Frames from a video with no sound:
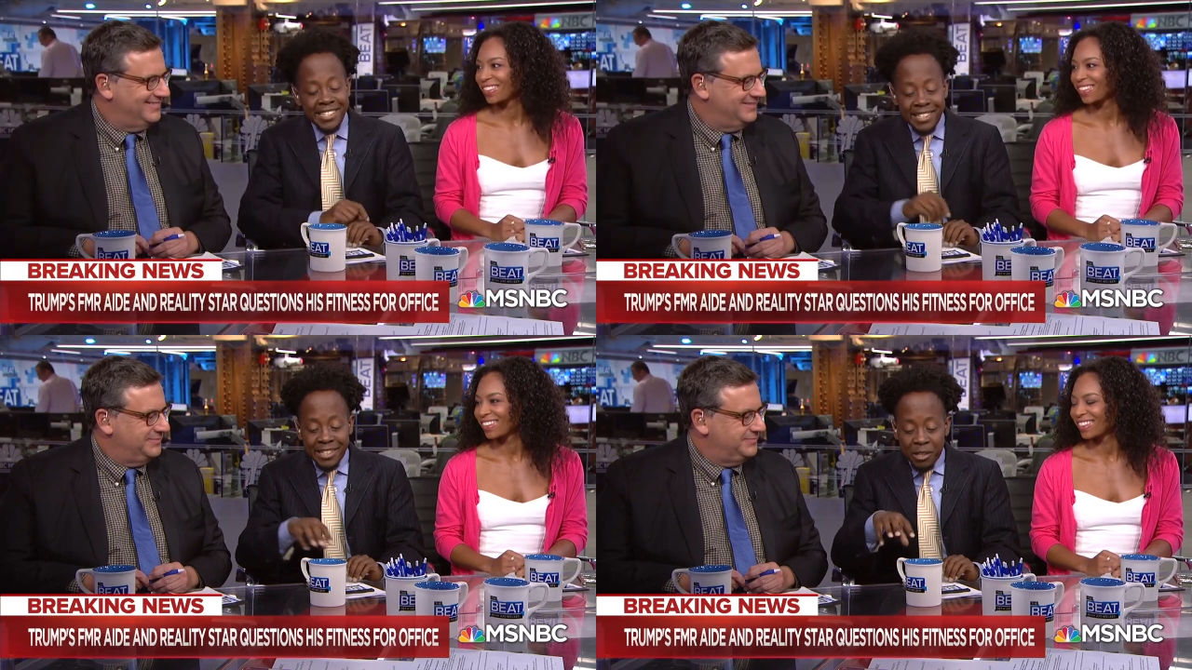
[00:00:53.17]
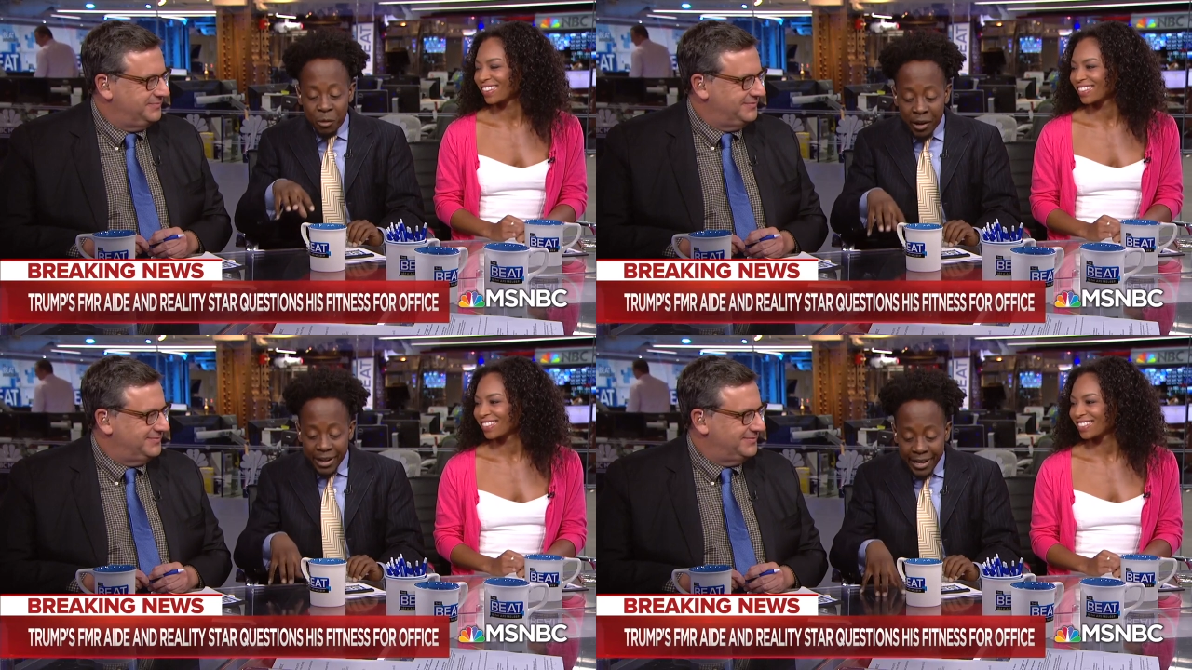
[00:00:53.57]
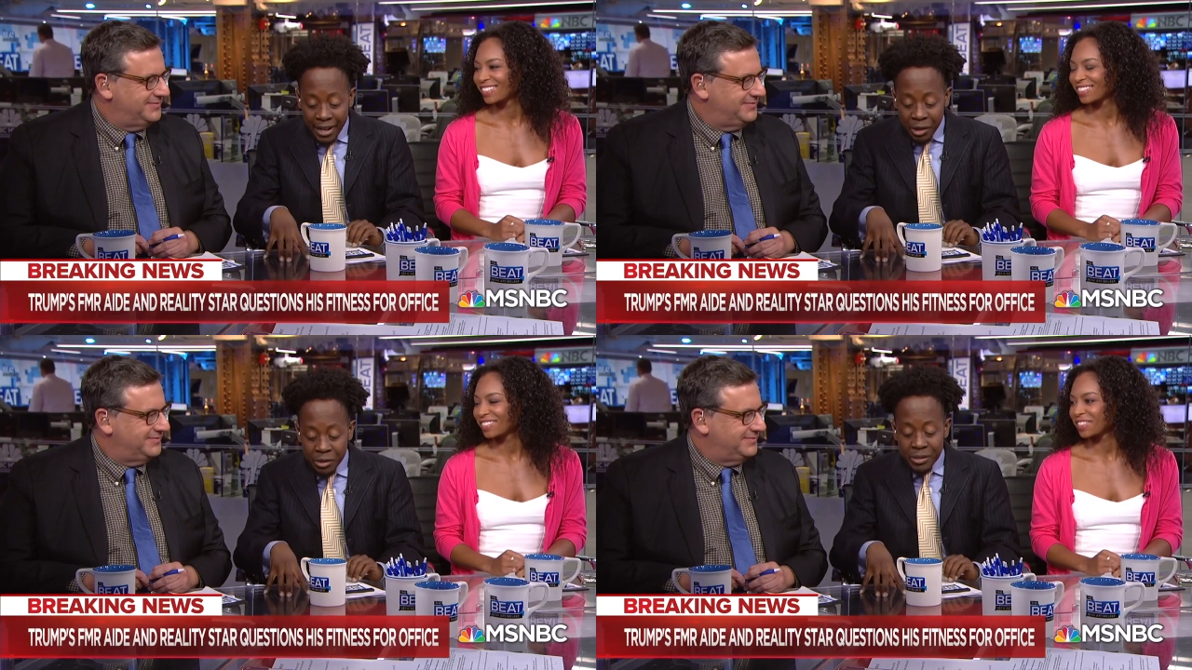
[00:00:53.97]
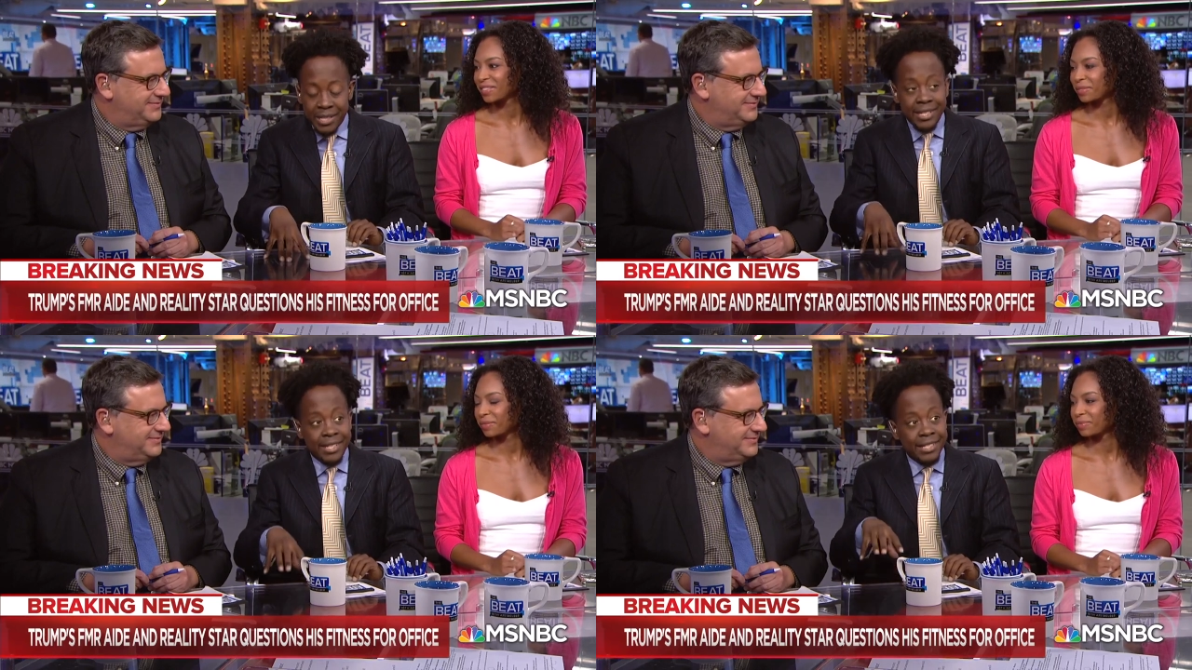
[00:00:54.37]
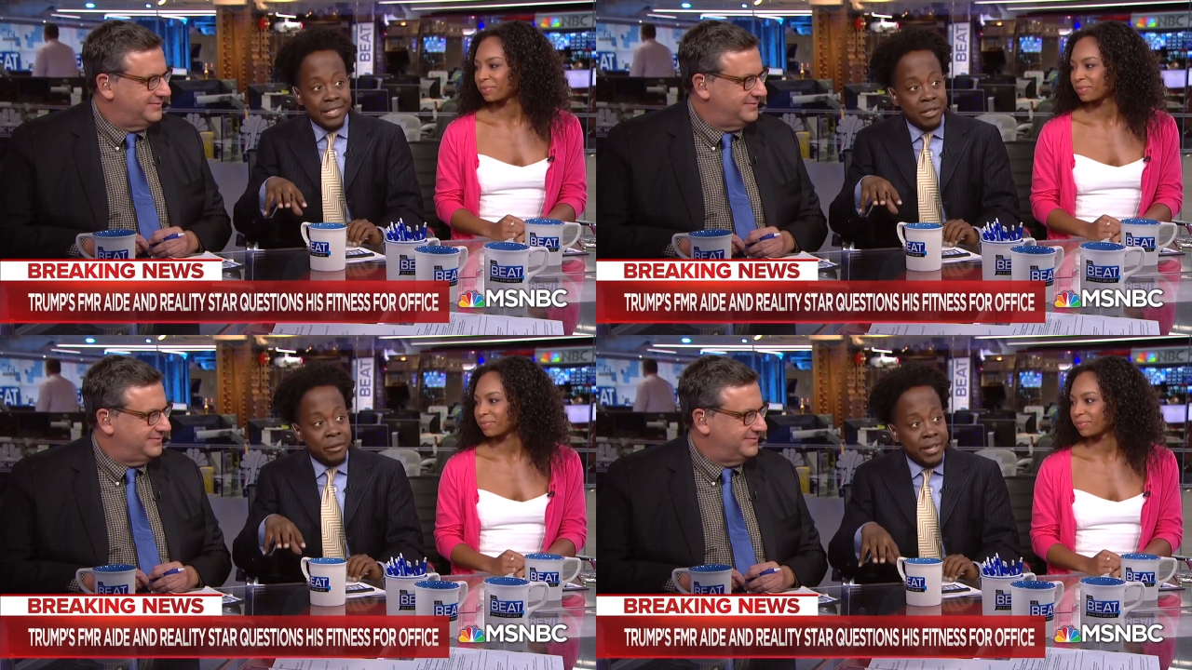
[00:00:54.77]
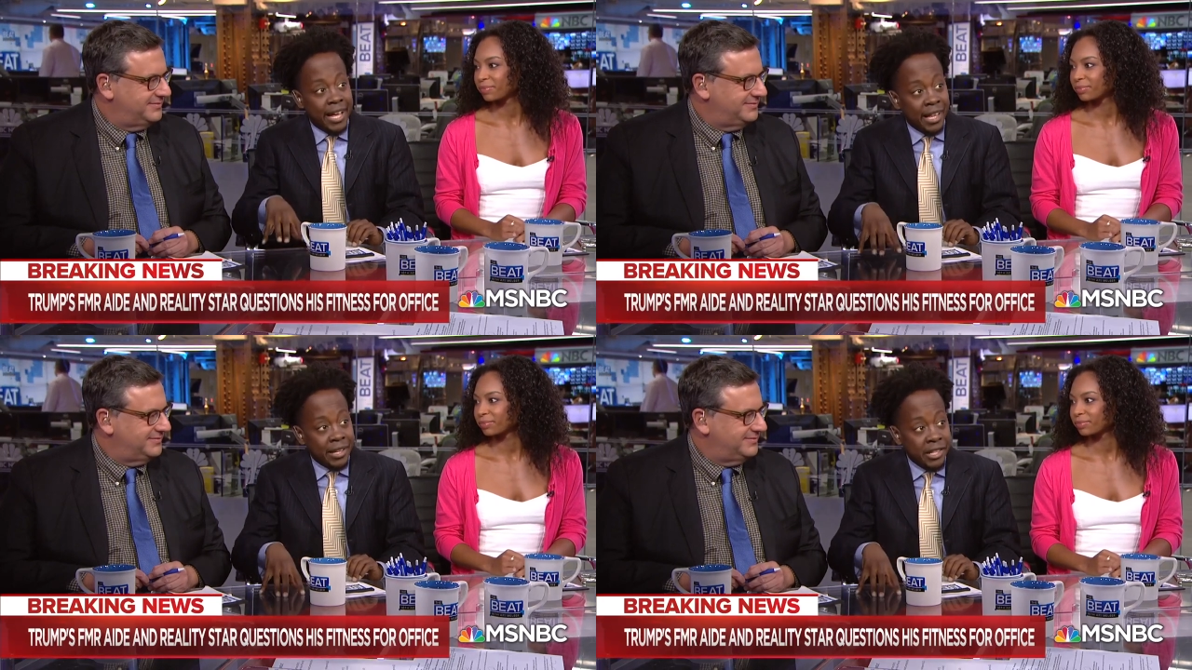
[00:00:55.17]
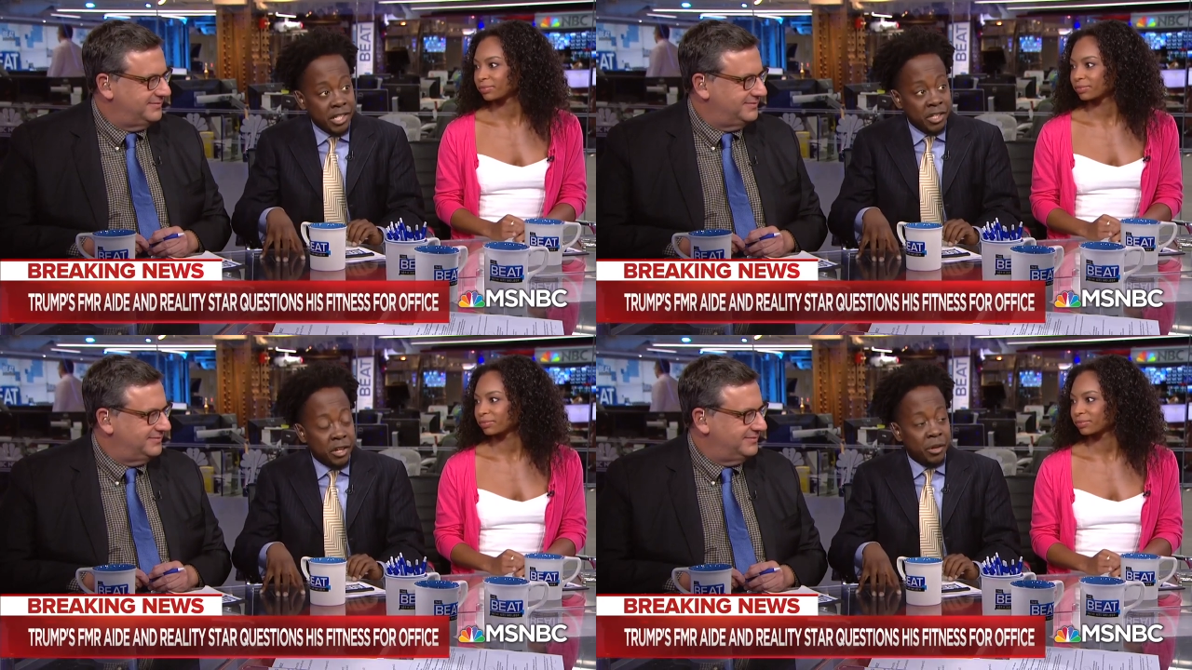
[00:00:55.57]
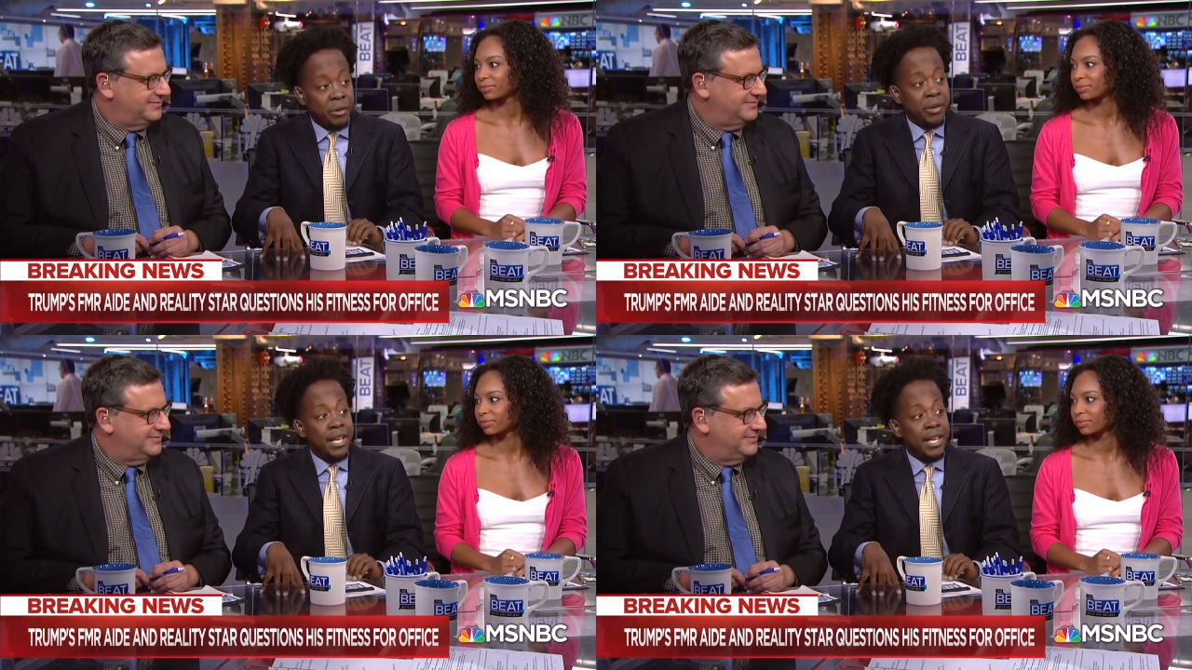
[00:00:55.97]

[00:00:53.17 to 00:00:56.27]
Speaker 1: that the White House is a reality show